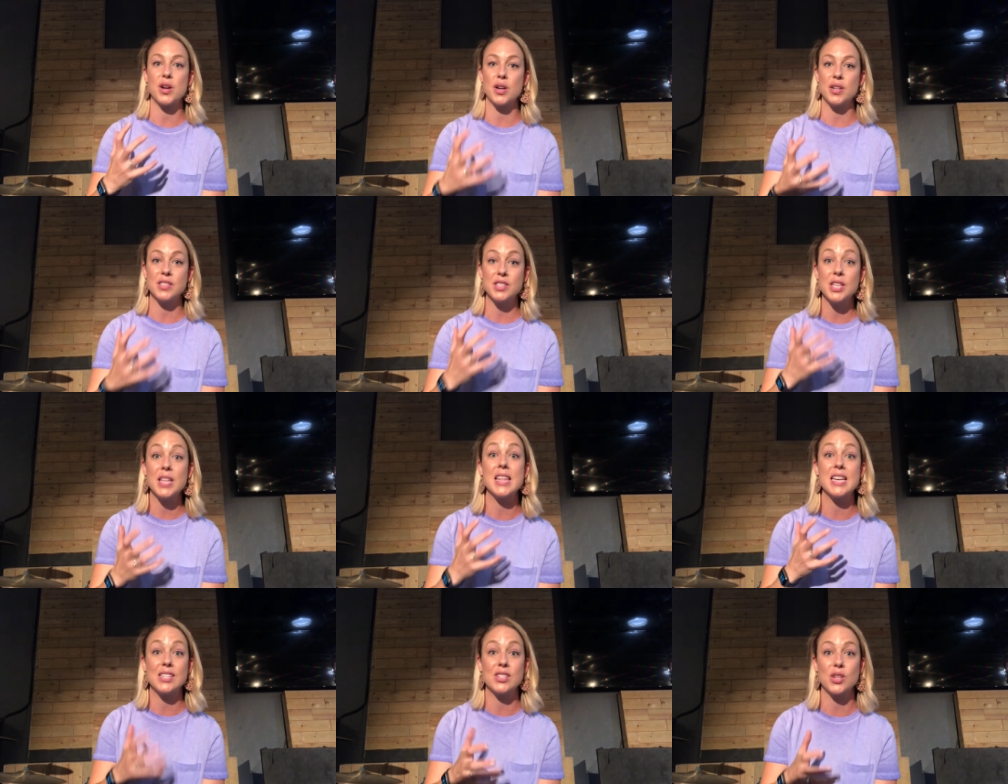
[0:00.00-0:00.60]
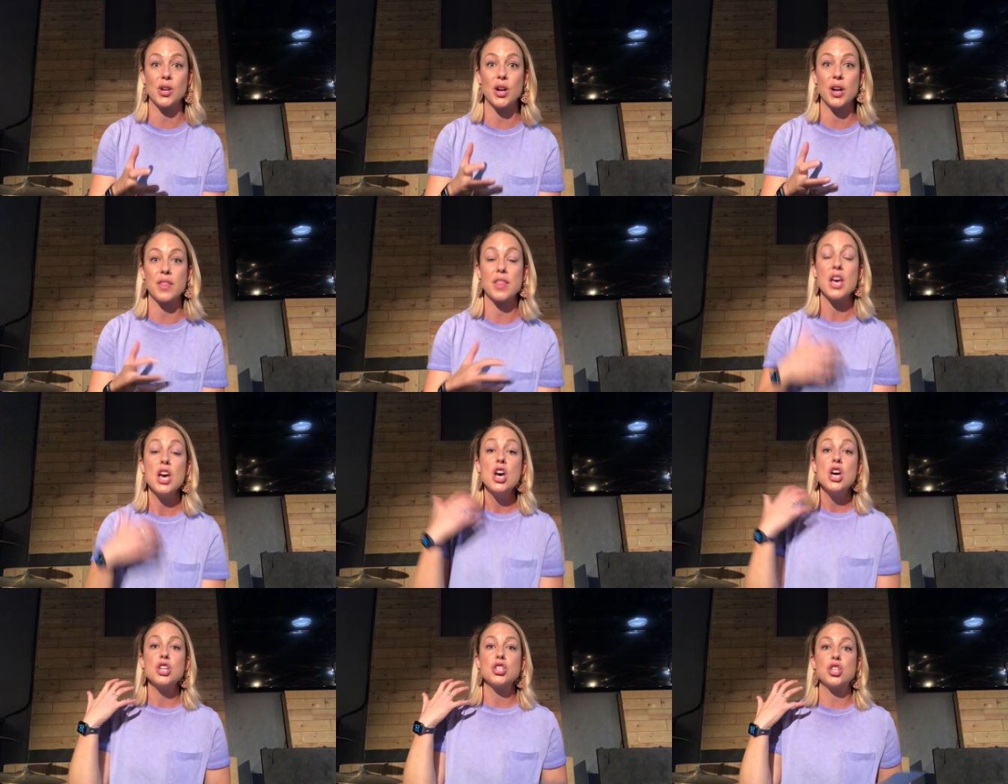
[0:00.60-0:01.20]
to this earth
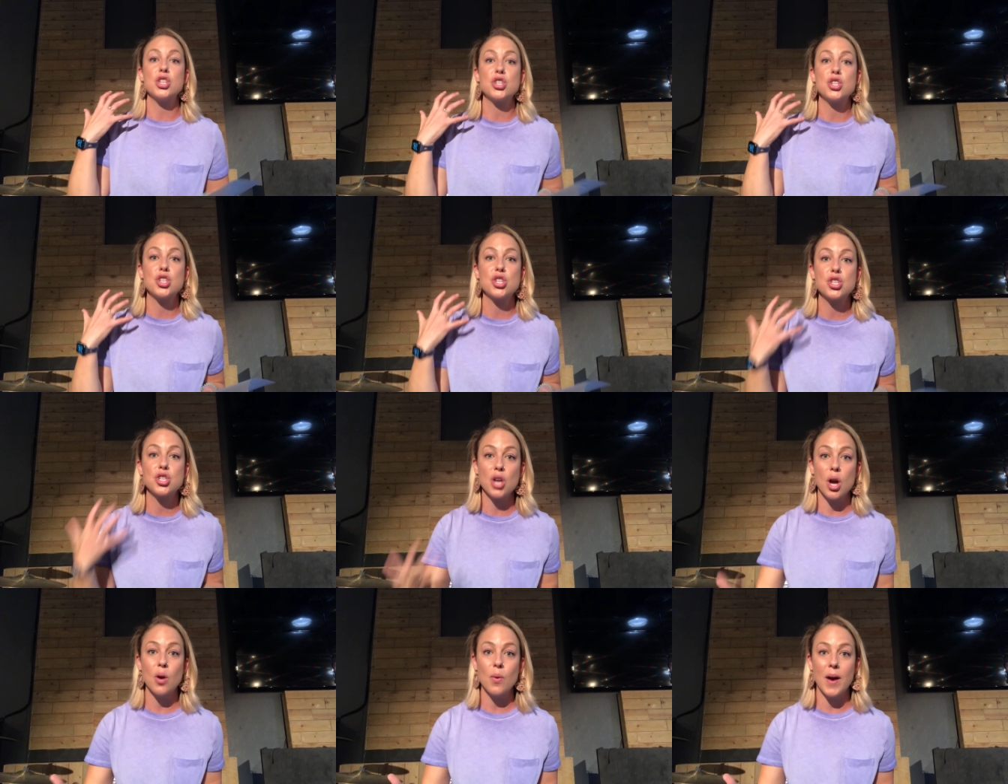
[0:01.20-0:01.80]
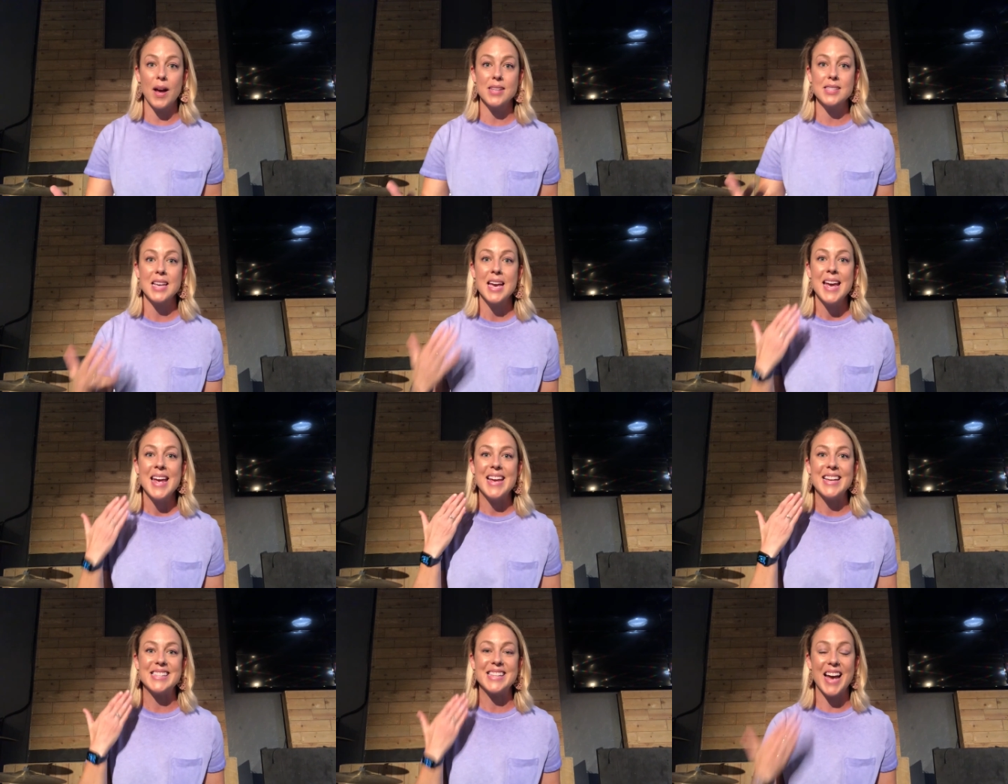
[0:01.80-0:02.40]
to show us
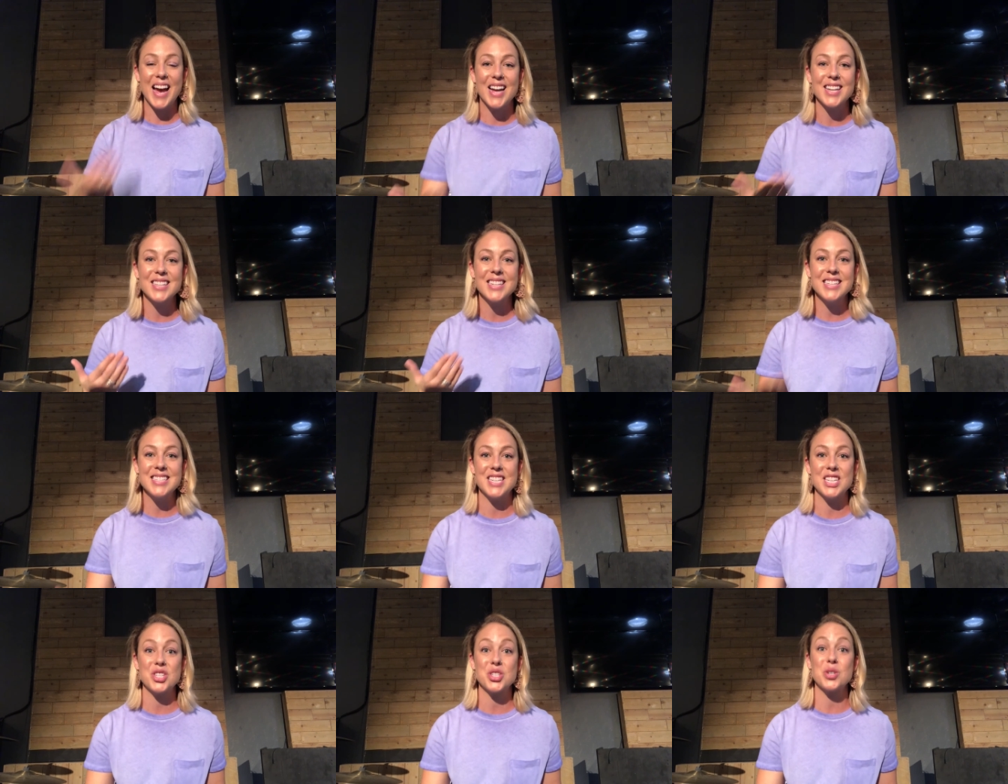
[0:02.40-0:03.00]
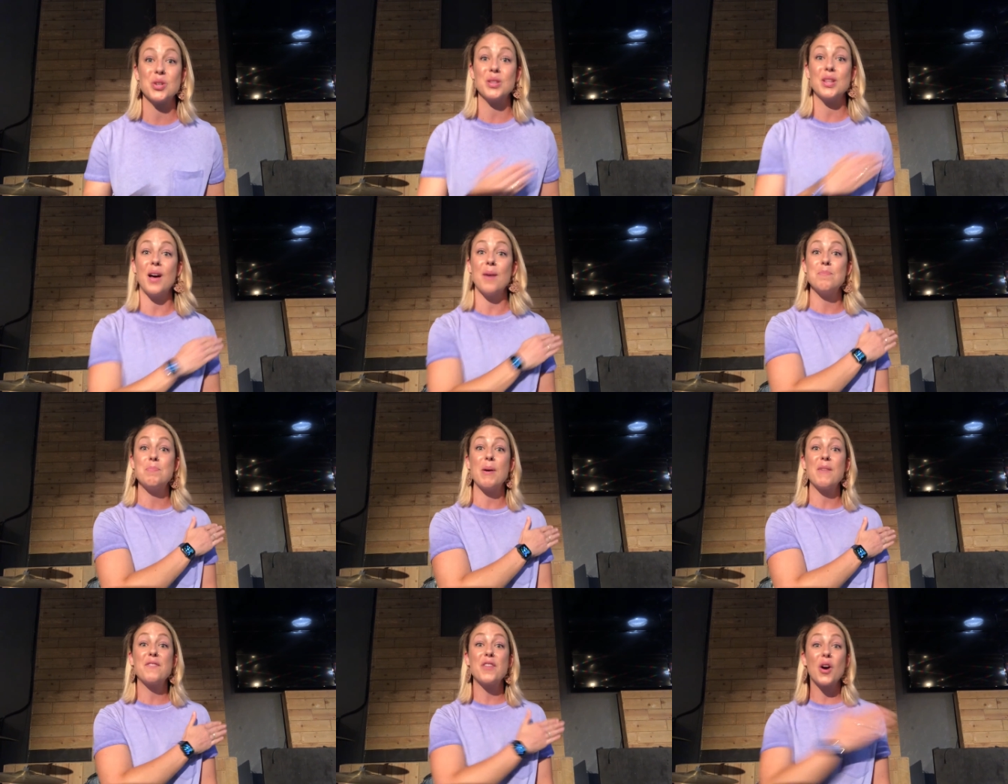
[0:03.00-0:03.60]
his unconditional love,
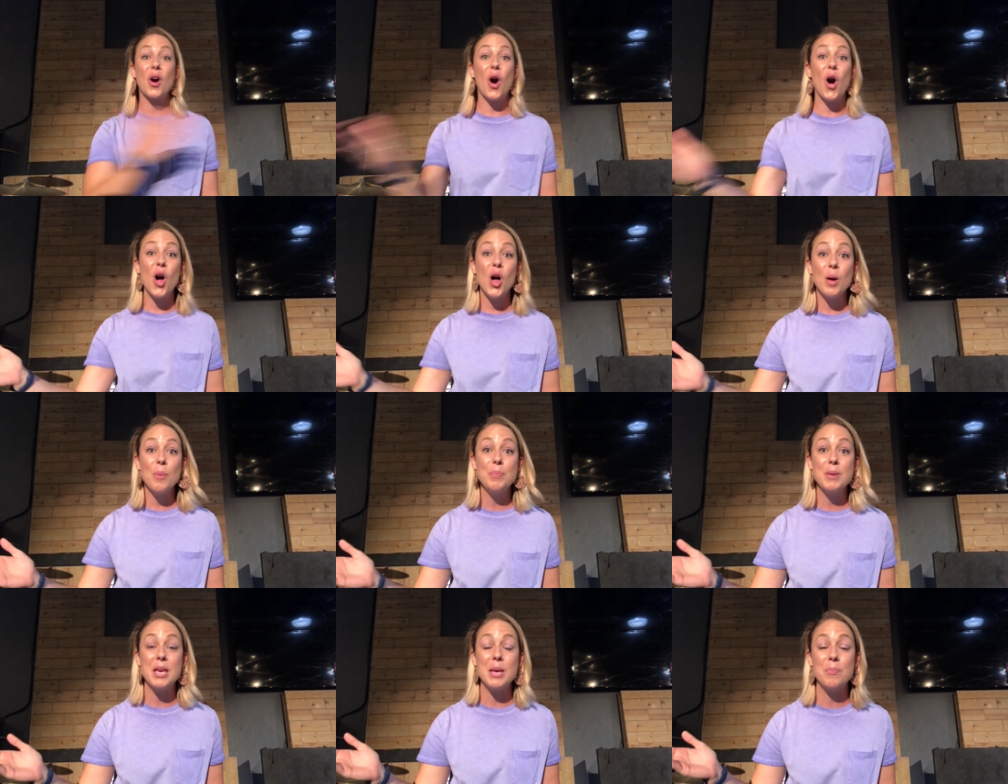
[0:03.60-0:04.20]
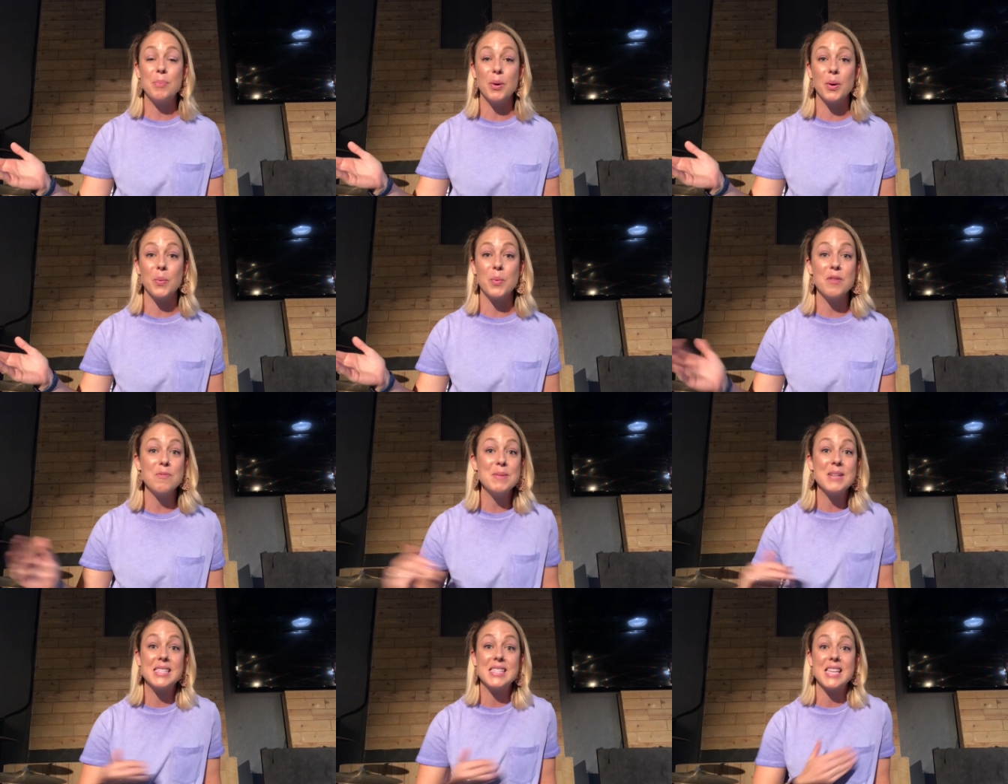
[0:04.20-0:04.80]
but for all people. We've
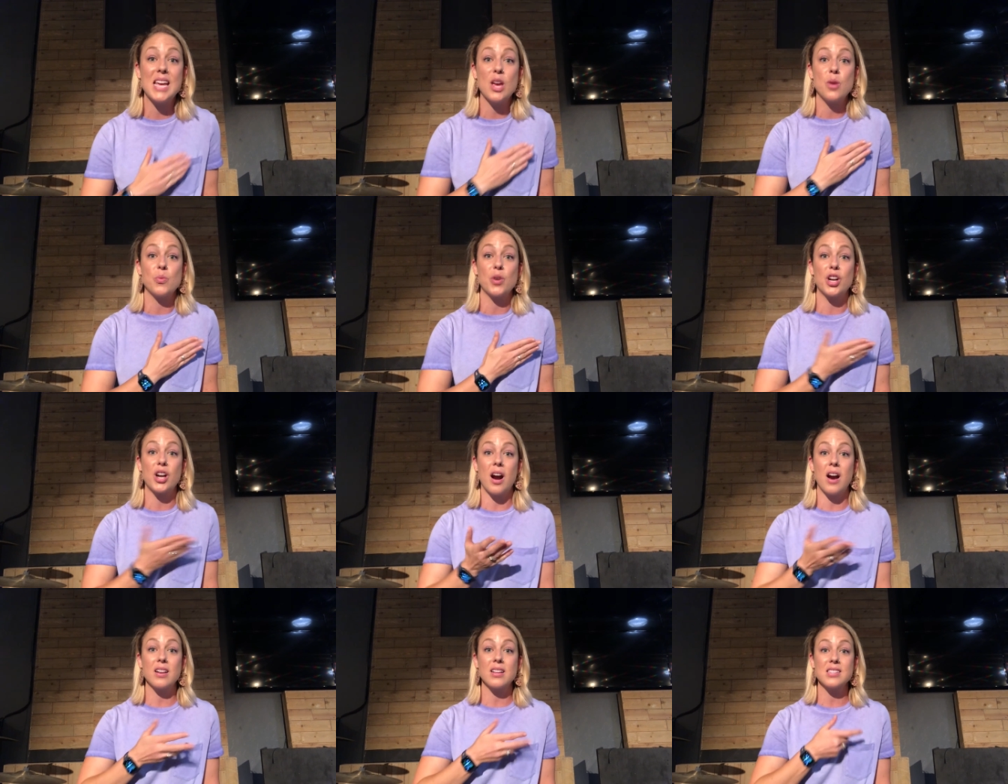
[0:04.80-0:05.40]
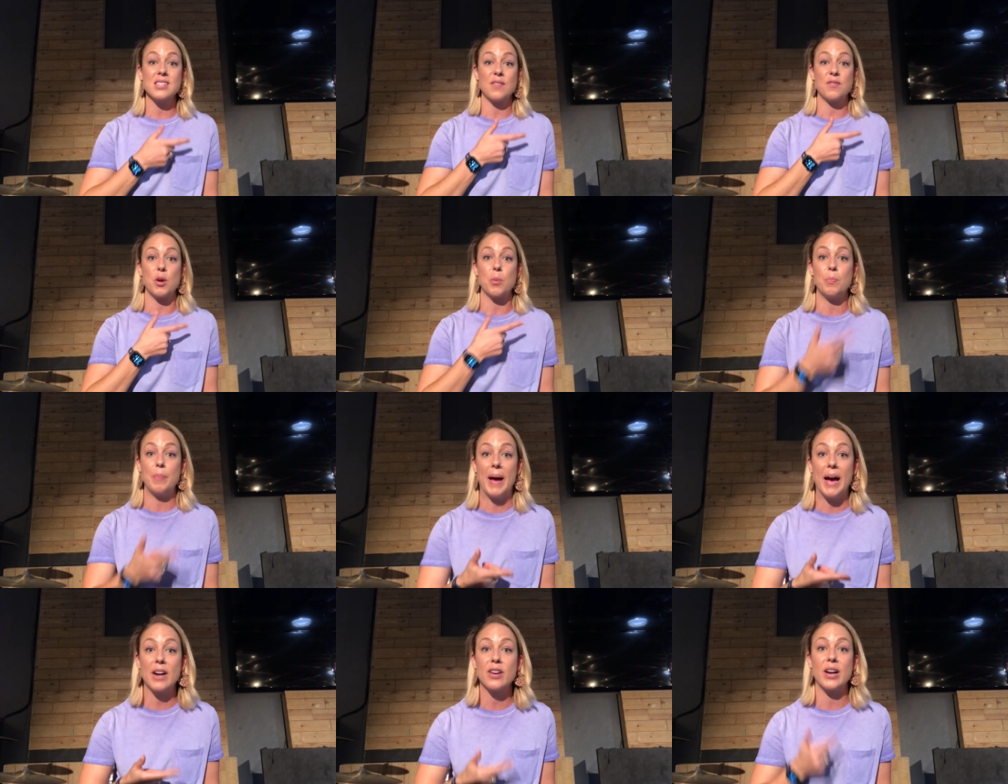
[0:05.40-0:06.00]
been saying, regardless of your
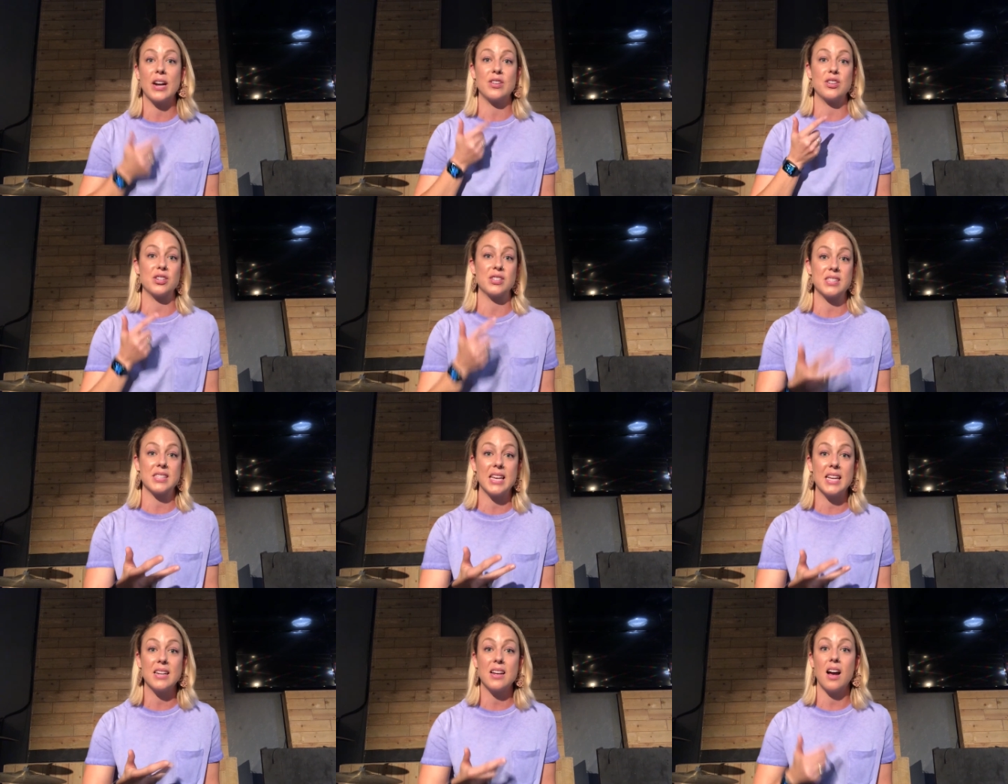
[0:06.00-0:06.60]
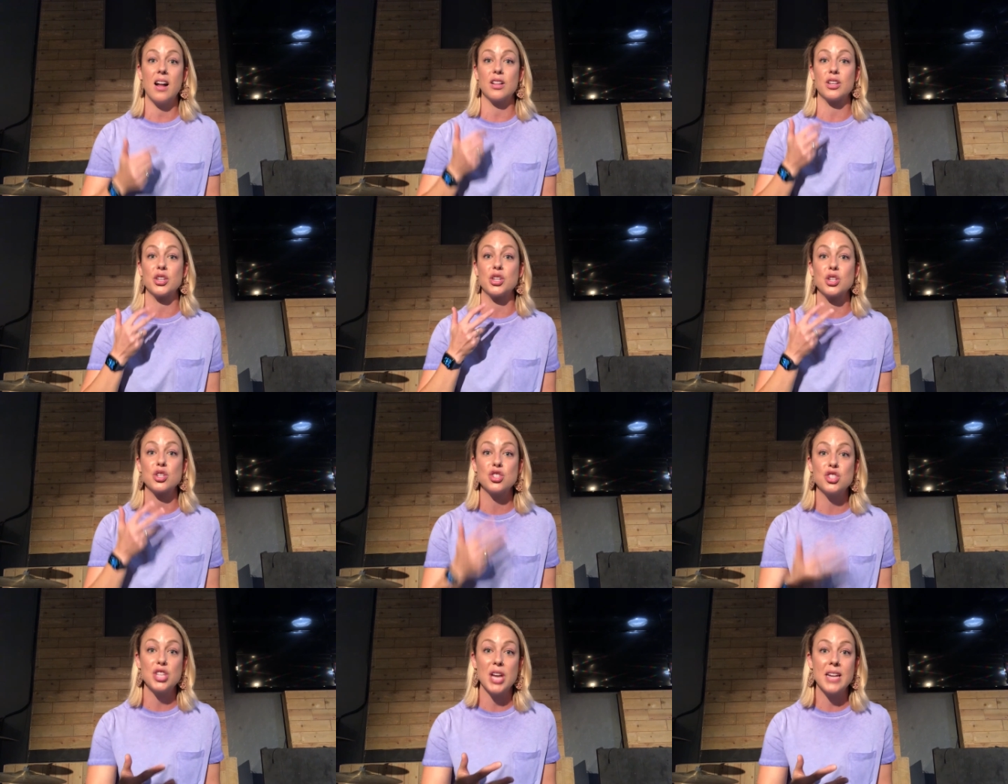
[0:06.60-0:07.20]
background, your skin color, your
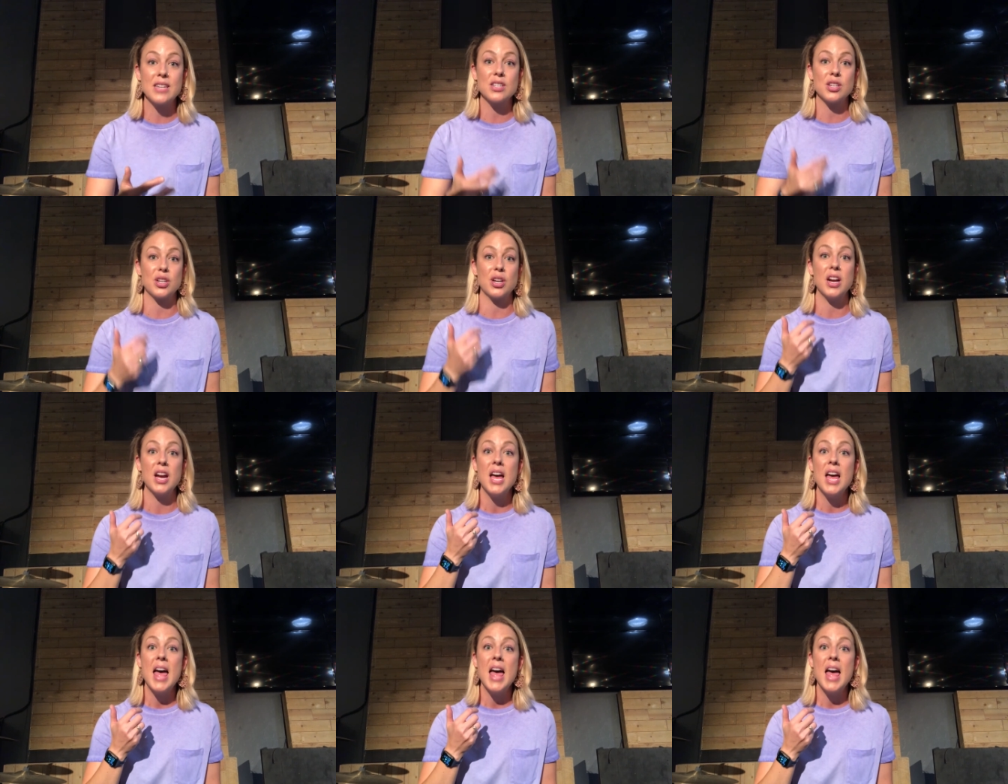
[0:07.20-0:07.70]
gender,